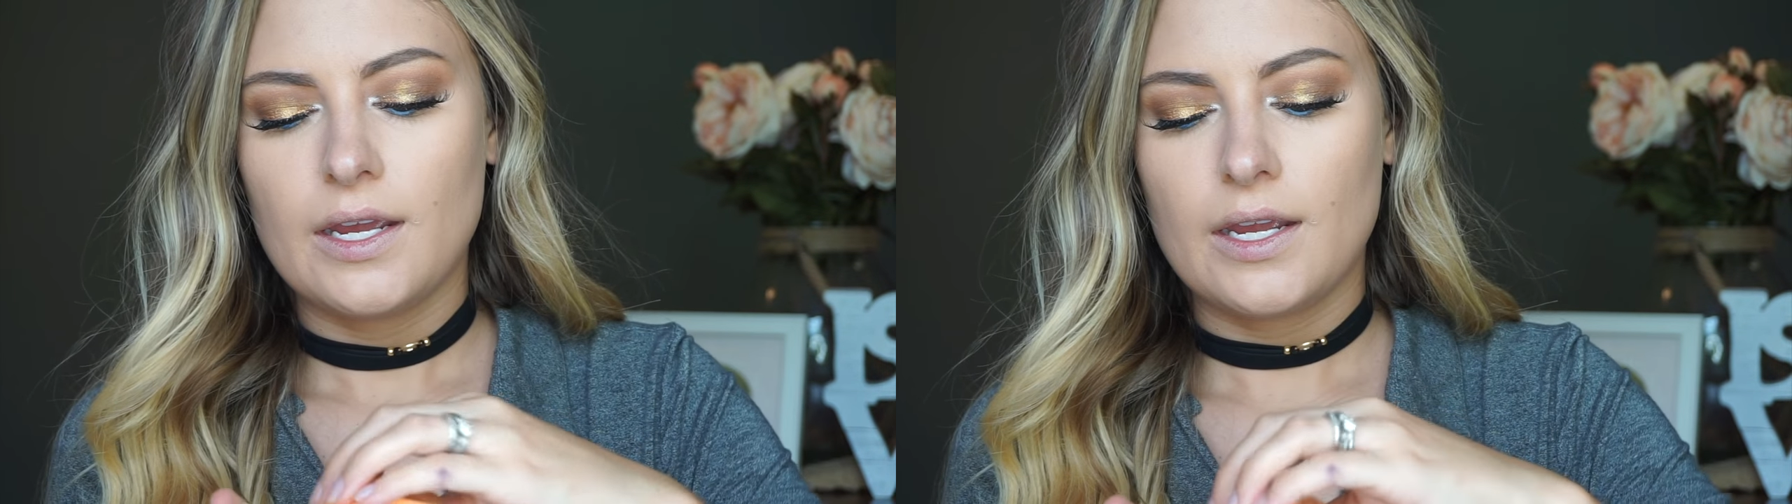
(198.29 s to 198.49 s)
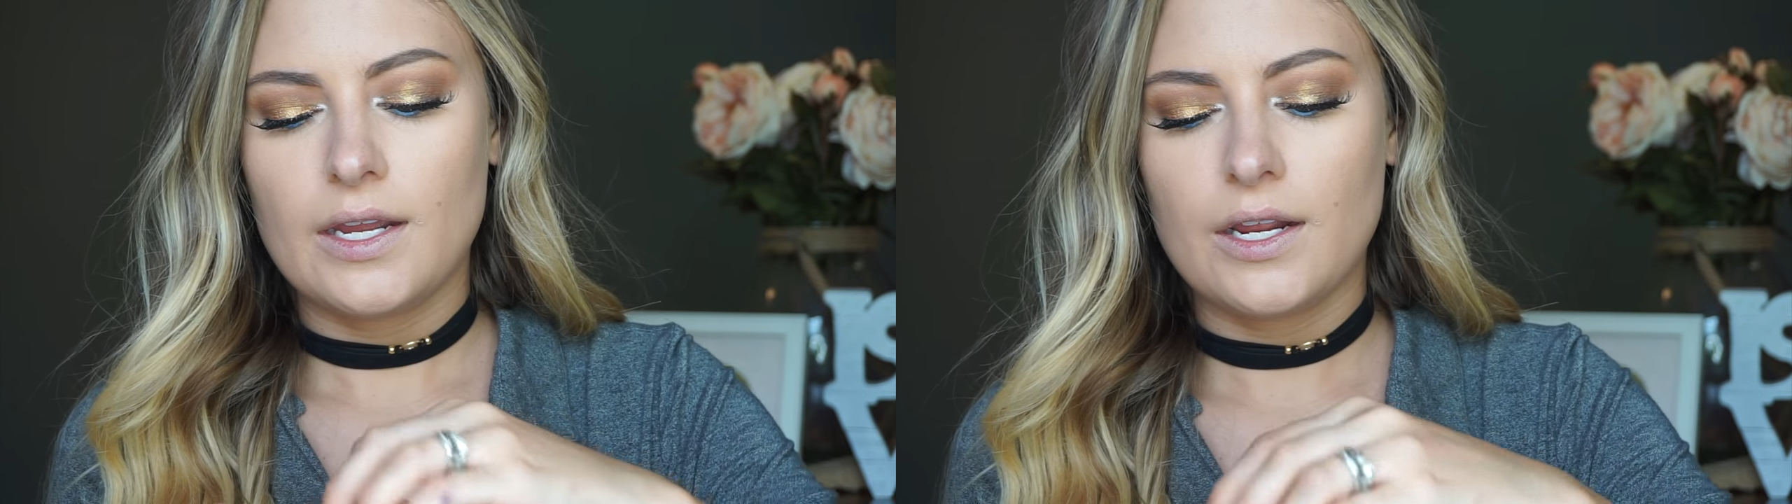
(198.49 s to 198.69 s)

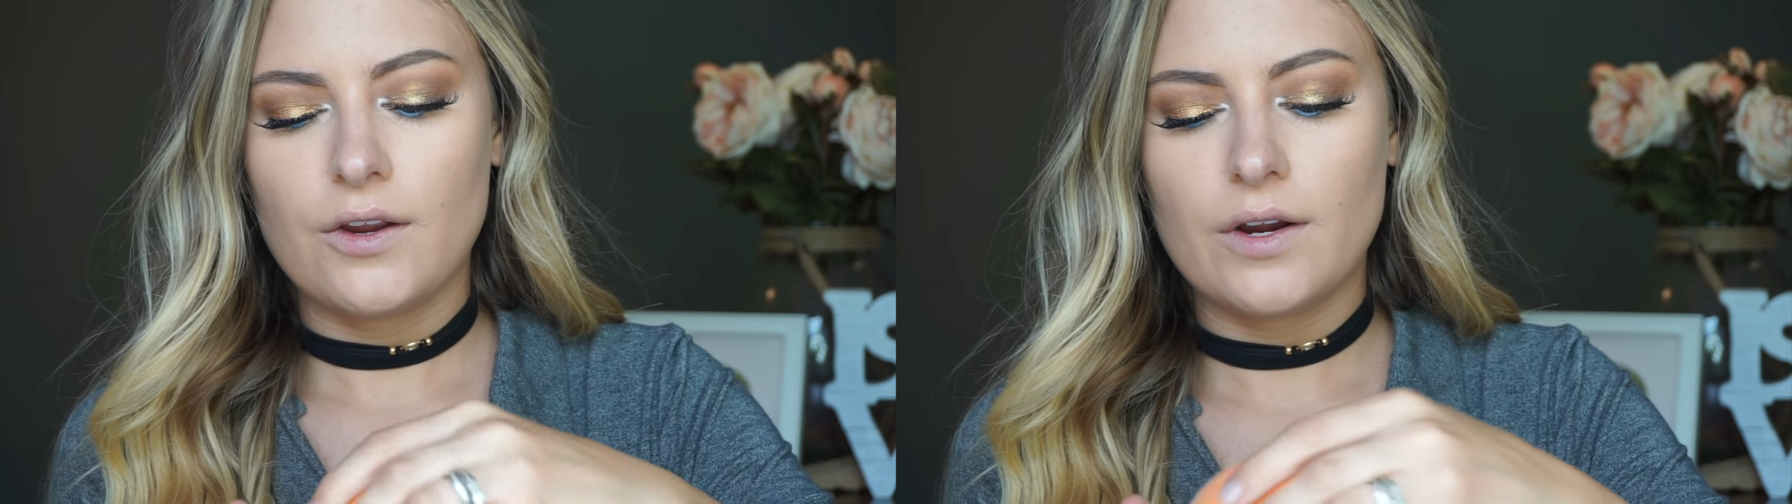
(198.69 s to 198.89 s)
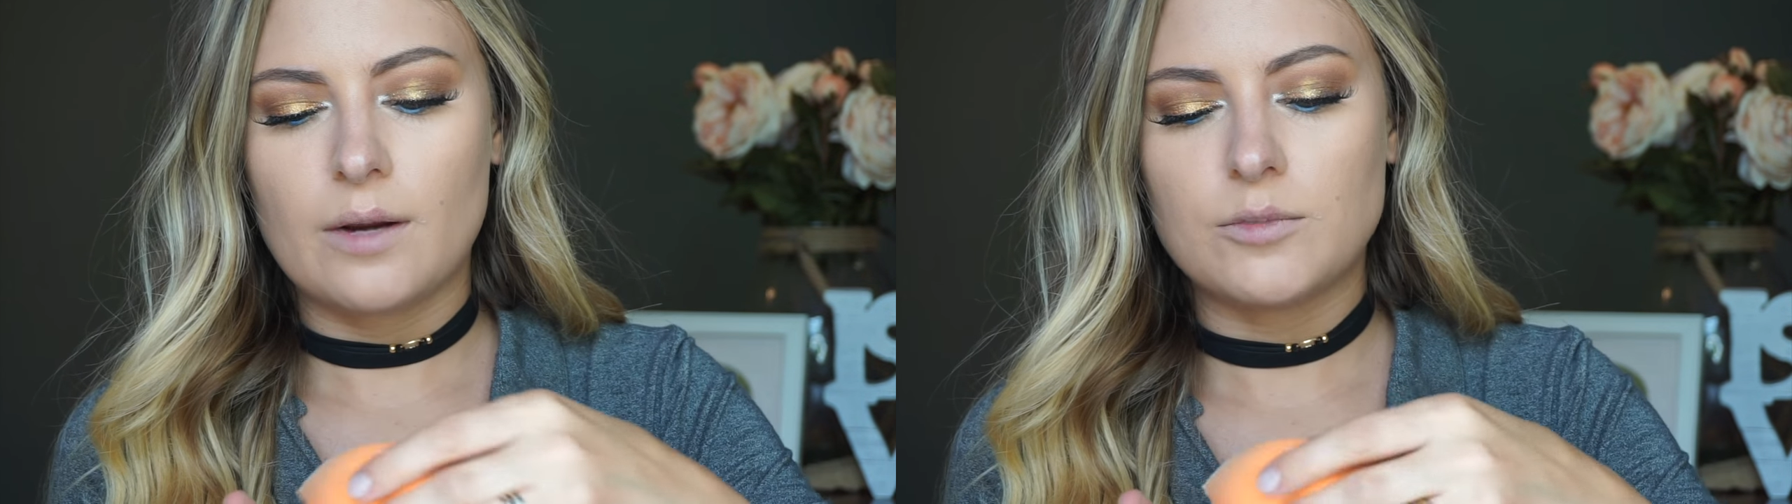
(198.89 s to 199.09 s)
in
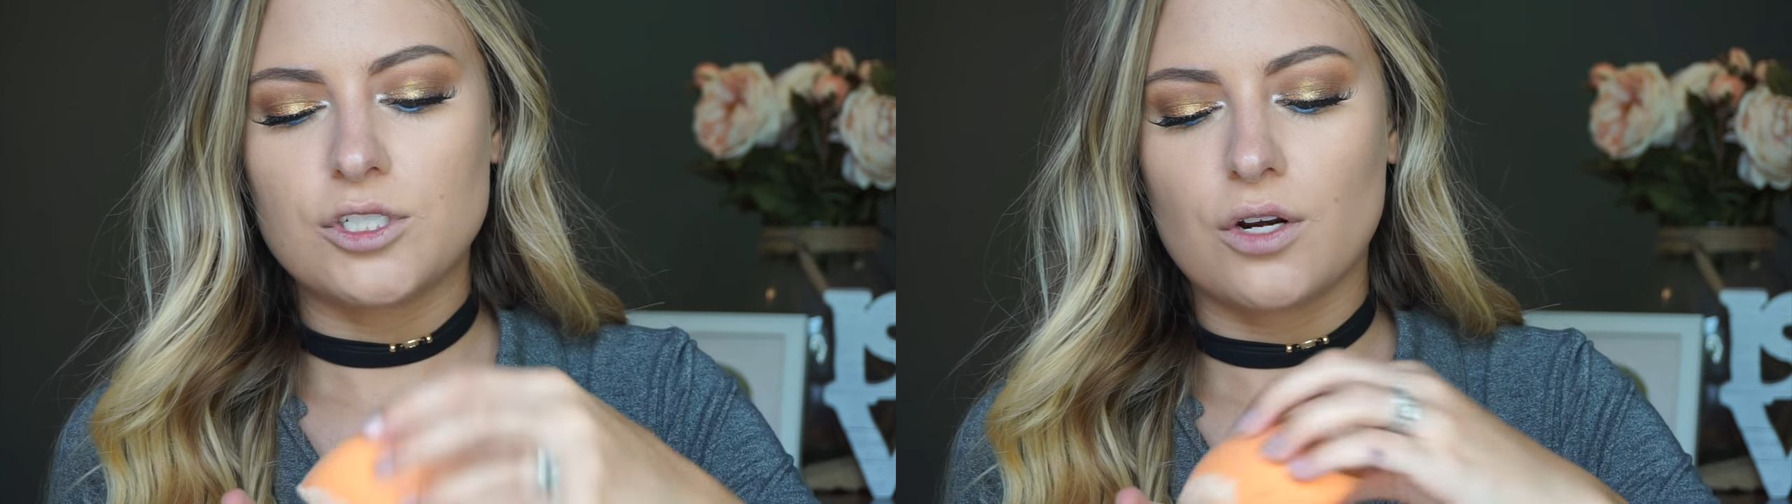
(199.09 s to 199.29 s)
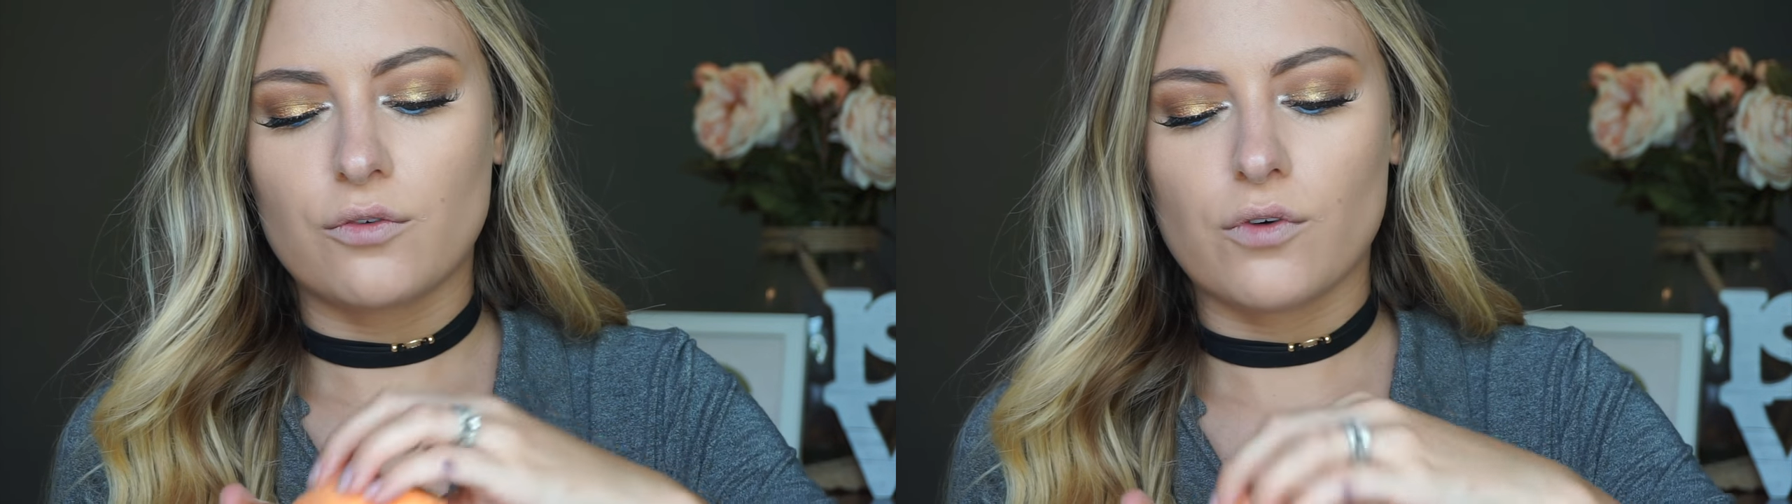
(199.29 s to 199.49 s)
here, and I'm
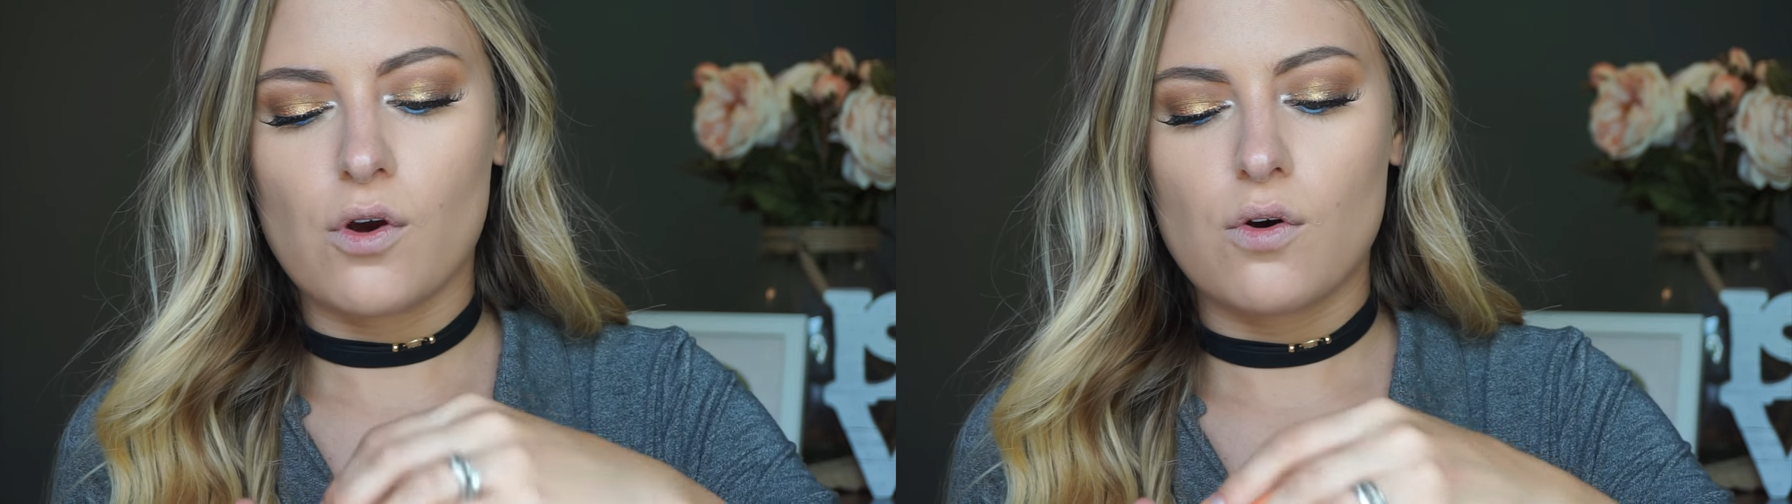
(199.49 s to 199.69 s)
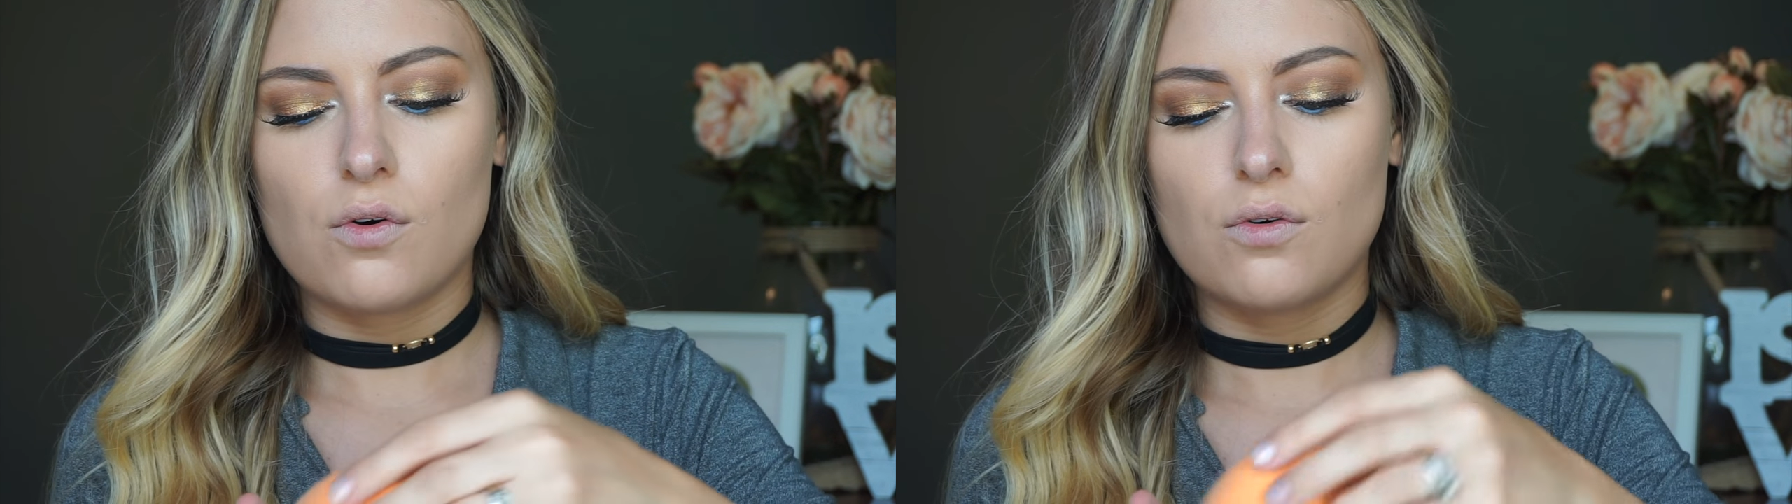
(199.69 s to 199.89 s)
just going to
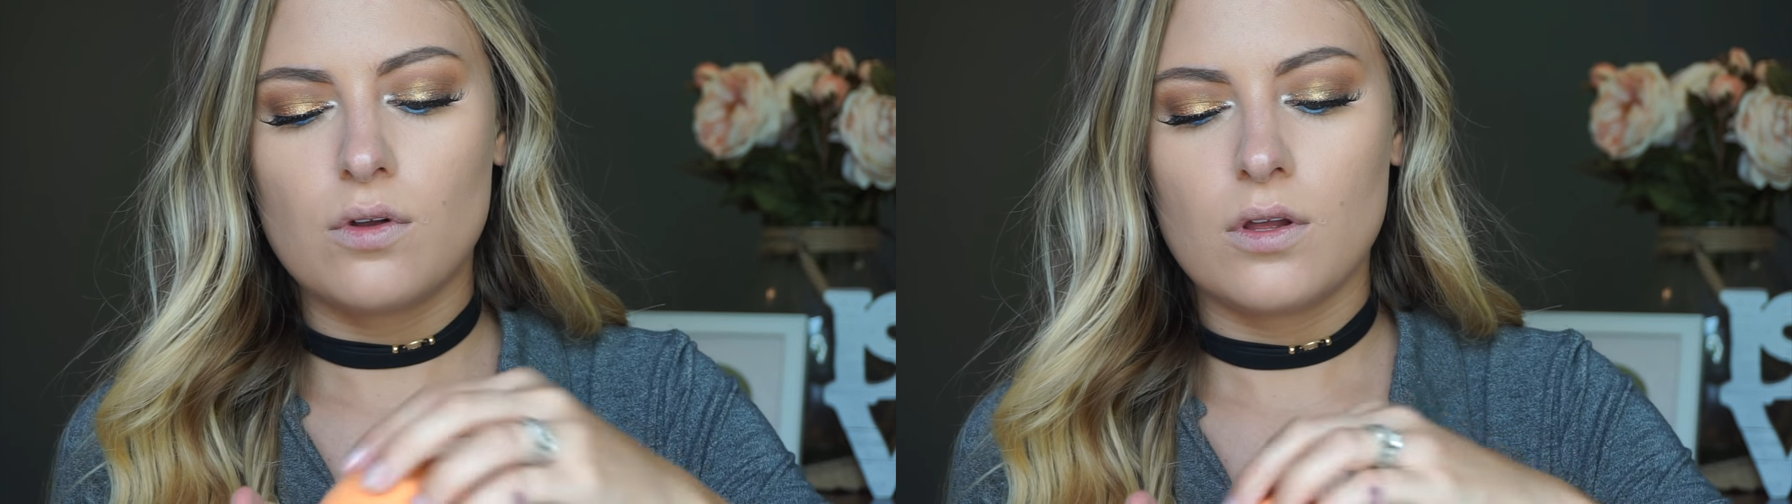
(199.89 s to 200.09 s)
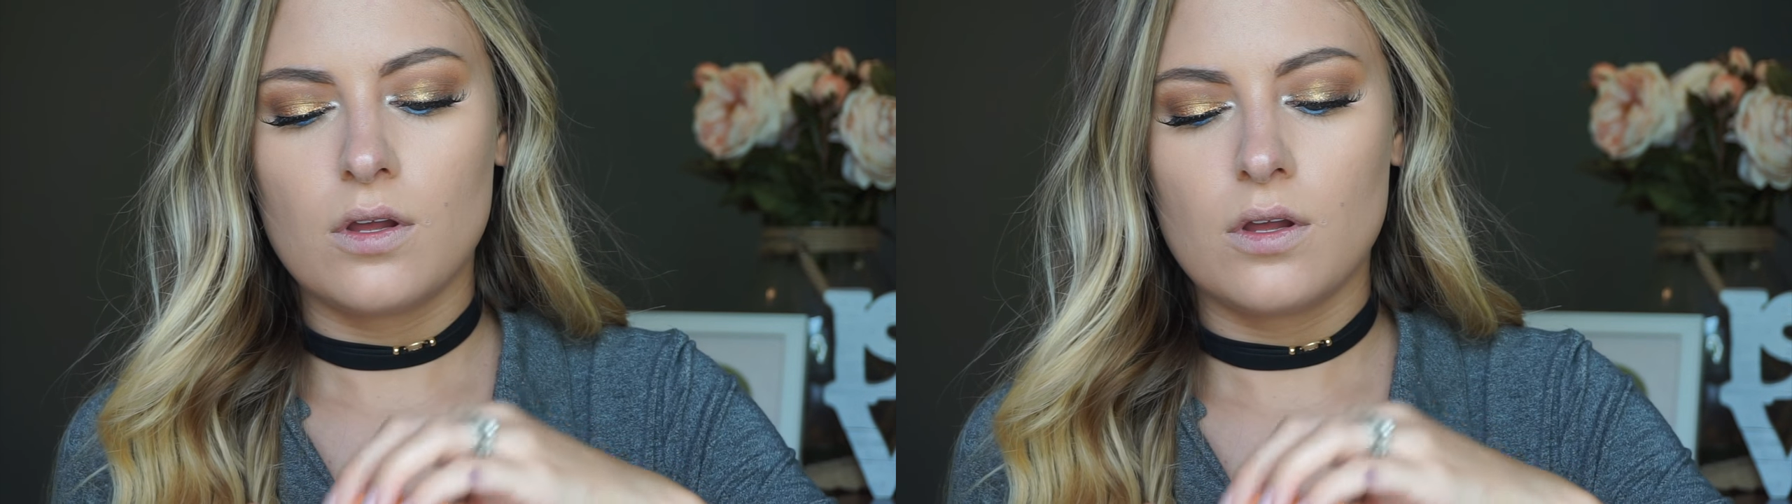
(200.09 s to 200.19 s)
roll